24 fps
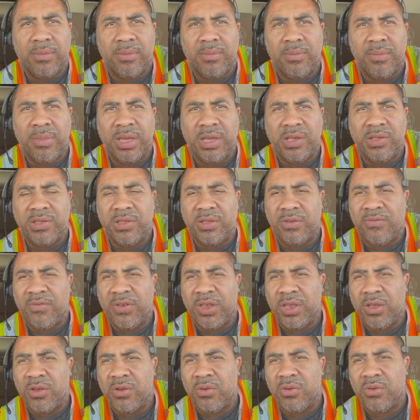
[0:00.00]
makes the
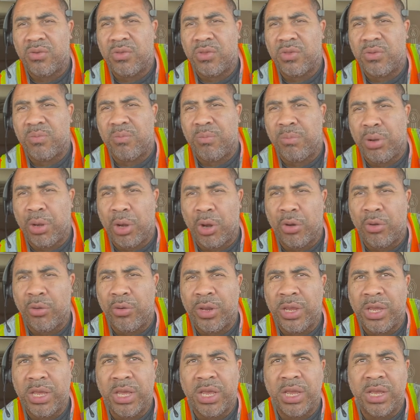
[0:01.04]
videos blurry,
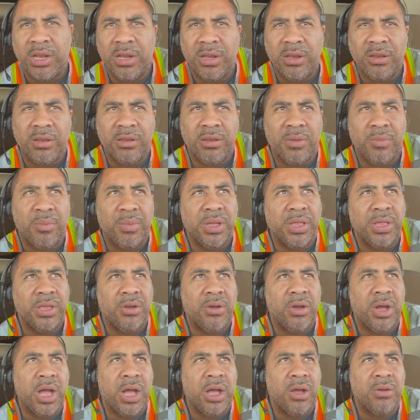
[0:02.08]
and depending
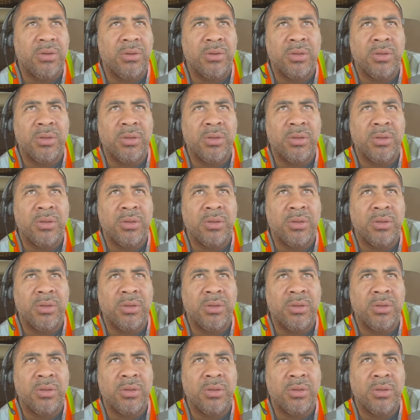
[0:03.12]
on how